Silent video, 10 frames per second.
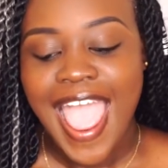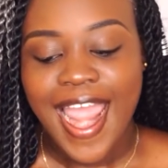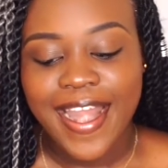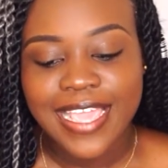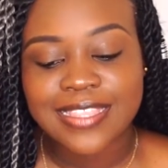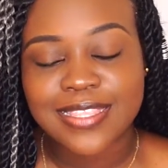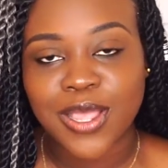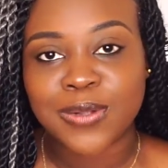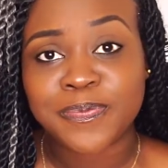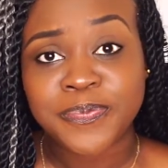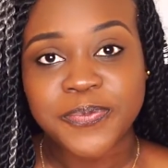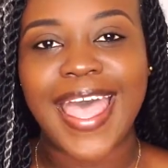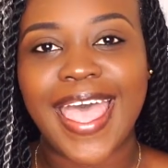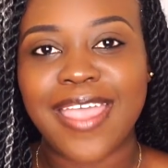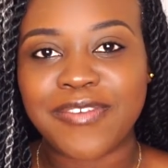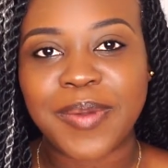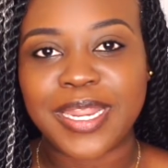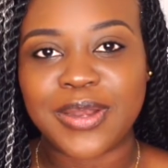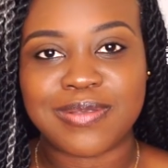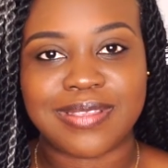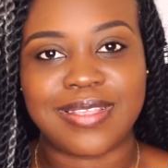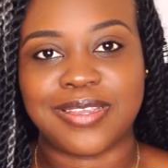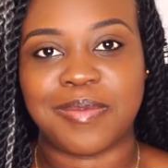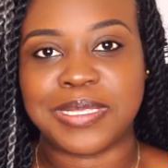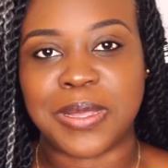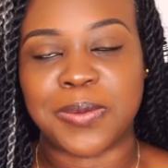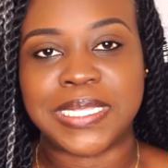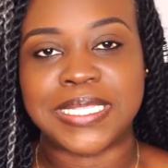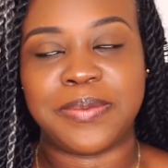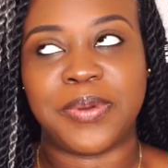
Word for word: all right so Everybody knows the Sacha Buttercup setting.